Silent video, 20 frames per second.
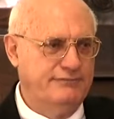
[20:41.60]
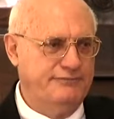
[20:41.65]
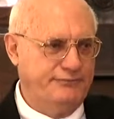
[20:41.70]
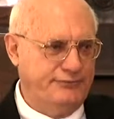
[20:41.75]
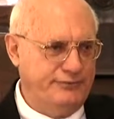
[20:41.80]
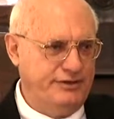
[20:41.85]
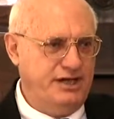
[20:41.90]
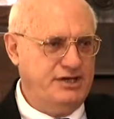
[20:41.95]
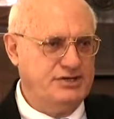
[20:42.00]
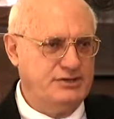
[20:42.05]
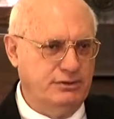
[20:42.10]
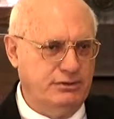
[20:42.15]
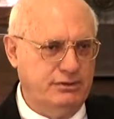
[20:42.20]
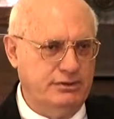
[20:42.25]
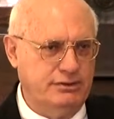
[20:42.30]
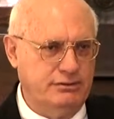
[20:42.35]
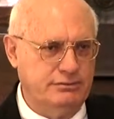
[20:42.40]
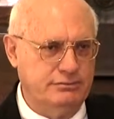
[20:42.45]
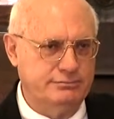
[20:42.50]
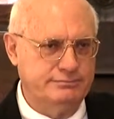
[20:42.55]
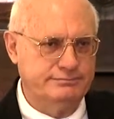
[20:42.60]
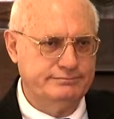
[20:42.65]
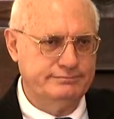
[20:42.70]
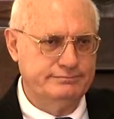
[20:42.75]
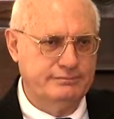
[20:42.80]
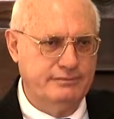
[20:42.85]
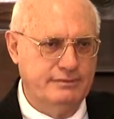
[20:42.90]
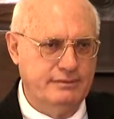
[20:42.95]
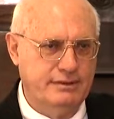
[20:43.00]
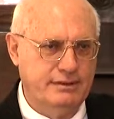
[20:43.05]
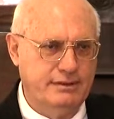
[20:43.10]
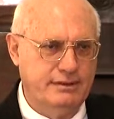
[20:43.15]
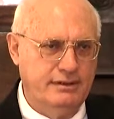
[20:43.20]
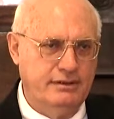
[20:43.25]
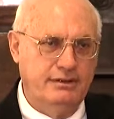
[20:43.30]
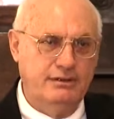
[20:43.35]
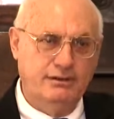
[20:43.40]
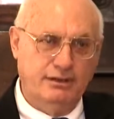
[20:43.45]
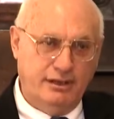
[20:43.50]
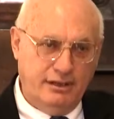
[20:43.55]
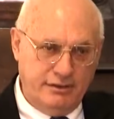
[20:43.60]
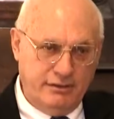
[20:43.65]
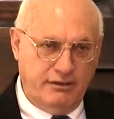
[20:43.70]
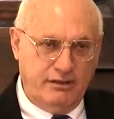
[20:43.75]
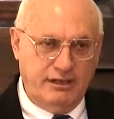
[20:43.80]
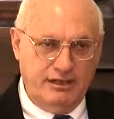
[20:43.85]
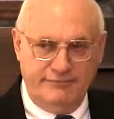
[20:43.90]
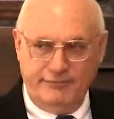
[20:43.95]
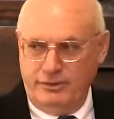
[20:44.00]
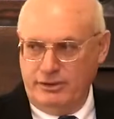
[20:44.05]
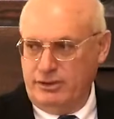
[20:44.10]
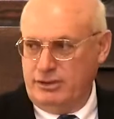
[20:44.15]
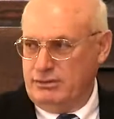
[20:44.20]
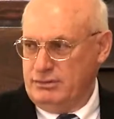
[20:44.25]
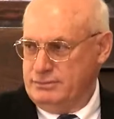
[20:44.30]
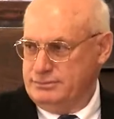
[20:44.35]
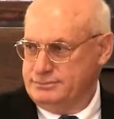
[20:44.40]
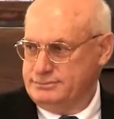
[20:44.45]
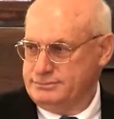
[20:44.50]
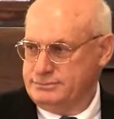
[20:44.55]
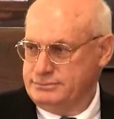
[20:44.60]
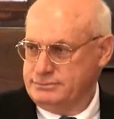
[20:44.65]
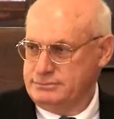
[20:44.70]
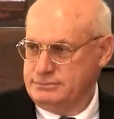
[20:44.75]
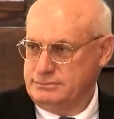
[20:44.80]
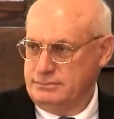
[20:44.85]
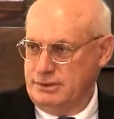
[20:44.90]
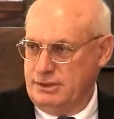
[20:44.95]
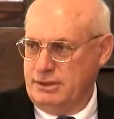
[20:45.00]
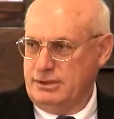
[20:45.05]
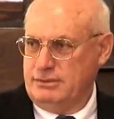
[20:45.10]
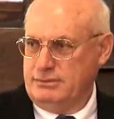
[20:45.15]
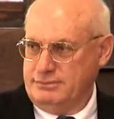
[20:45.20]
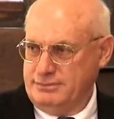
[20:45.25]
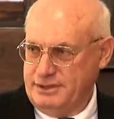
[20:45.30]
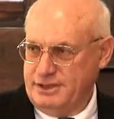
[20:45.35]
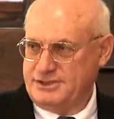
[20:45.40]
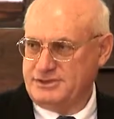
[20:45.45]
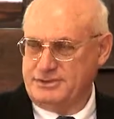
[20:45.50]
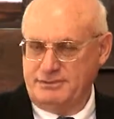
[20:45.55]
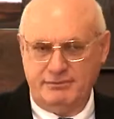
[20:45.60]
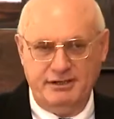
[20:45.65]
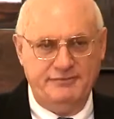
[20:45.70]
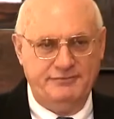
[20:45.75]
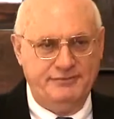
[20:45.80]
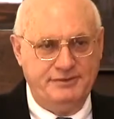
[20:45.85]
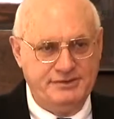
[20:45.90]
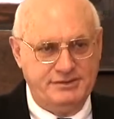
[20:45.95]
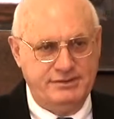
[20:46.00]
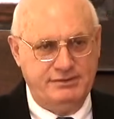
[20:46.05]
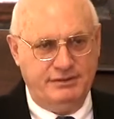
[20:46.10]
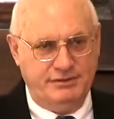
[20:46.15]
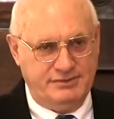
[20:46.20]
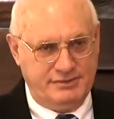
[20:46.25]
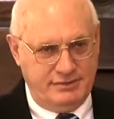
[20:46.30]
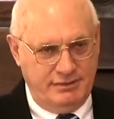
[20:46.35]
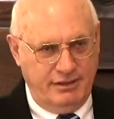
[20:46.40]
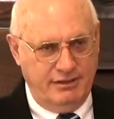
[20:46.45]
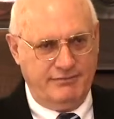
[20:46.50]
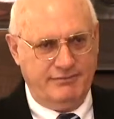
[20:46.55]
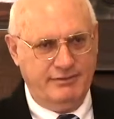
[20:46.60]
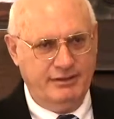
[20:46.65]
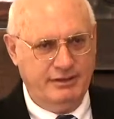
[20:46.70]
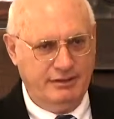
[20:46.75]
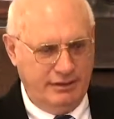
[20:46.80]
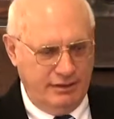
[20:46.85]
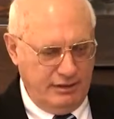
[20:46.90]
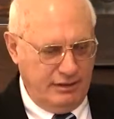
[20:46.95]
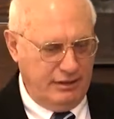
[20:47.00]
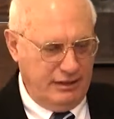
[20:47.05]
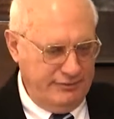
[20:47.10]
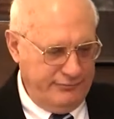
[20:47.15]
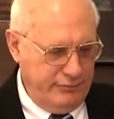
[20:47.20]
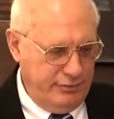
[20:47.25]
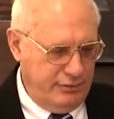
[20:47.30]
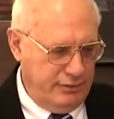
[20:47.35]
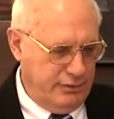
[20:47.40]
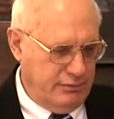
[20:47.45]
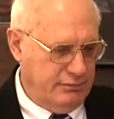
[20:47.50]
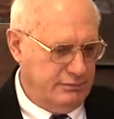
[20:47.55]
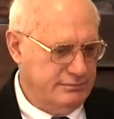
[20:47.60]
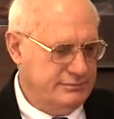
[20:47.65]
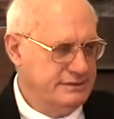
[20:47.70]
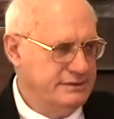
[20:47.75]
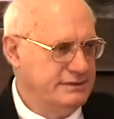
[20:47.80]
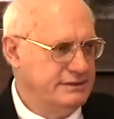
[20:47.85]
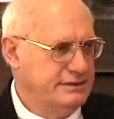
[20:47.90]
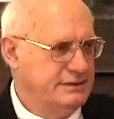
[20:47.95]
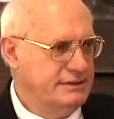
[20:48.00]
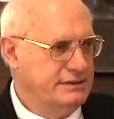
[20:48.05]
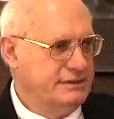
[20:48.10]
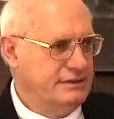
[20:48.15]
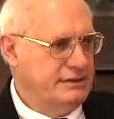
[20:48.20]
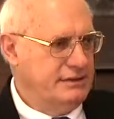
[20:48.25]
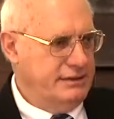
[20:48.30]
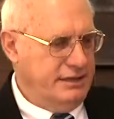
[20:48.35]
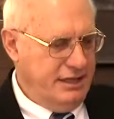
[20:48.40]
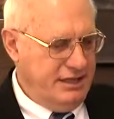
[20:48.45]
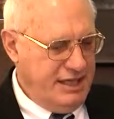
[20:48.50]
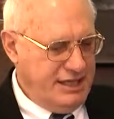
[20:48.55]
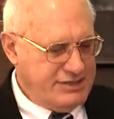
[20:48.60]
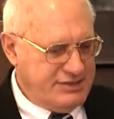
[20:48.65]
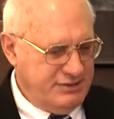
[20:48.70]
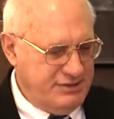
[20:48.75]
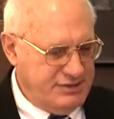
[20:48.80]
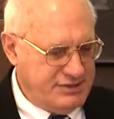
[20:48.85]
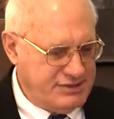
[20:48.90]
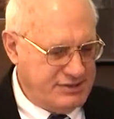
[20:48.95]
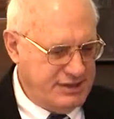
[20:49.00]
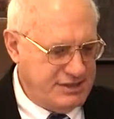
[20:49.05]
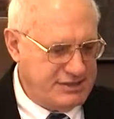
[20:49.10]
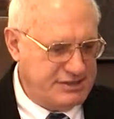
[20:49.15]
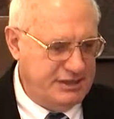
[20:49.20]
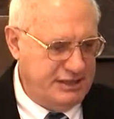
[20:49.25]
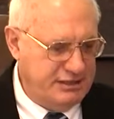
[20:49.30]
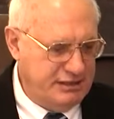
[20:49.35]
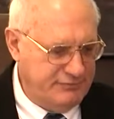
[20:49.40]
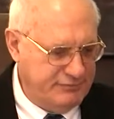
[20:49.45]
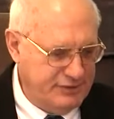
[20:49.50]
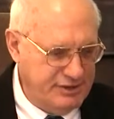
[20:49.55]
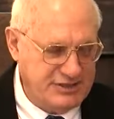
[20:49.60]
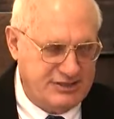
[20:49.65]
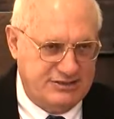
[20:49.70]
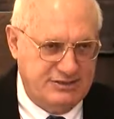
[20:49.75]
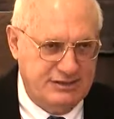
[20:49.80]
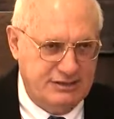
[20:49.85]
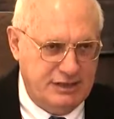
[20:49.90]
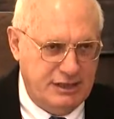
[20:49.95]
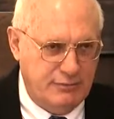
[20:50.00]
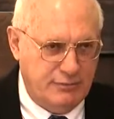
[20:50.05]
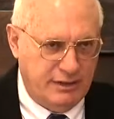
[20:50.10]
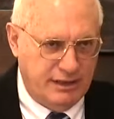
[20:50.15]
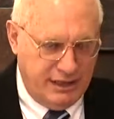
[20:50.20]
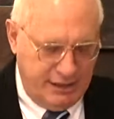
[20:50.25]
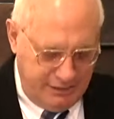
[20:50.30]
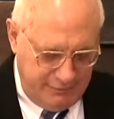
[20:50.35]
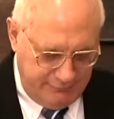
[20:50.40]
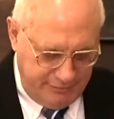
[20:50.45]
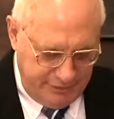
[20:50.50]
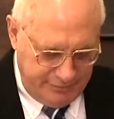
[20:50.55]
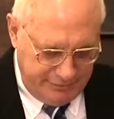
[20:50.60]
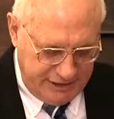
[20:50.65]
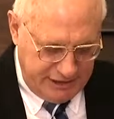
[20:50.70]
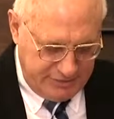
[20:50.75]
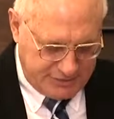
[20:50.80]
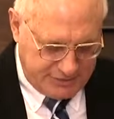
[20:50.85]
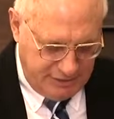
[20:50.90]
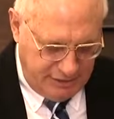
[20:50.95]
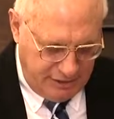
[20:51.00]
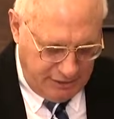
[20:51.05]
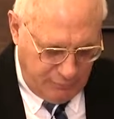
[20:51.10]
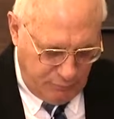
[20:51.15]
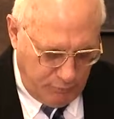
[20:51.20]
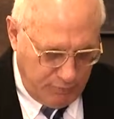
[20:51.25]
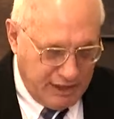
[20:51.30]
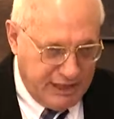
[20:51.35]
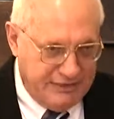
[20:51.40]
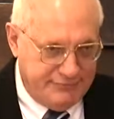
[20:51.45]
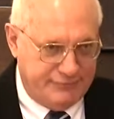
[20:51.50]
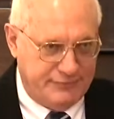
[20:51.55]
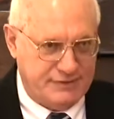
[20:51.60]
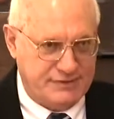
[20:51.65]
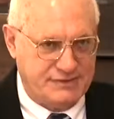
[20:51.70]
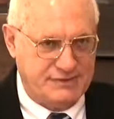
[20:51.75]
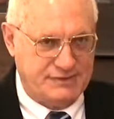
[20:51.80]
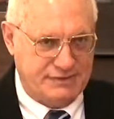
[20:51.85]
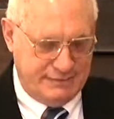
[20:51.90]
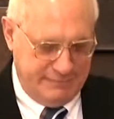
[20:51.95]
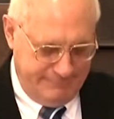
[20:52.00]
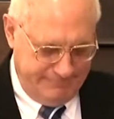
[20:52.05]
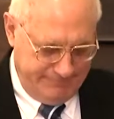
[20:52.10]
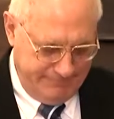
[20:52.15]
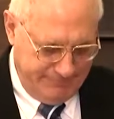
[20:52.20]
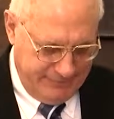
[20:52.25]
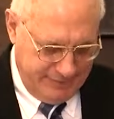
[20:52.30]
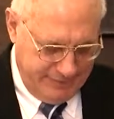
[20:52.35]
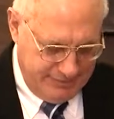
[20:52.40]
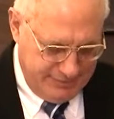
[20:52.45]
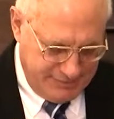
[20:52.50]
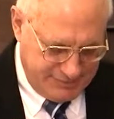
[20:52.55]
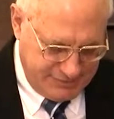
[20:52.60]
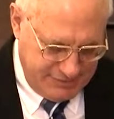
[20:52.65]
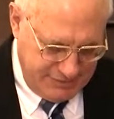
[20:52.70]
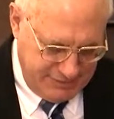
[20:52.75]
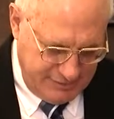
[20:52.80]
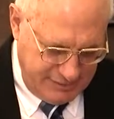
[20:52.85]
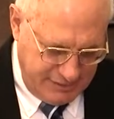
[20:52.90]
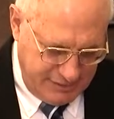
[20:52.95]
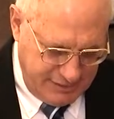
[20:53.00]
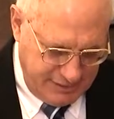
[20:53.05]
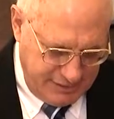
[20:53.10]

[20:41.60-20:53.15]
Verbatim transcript: Fresh oil. You like olive oil? Well, that's the reference to it. It's like olive oil. In Exodus sixteen and verse thirty-one we read it's like wafers. See there?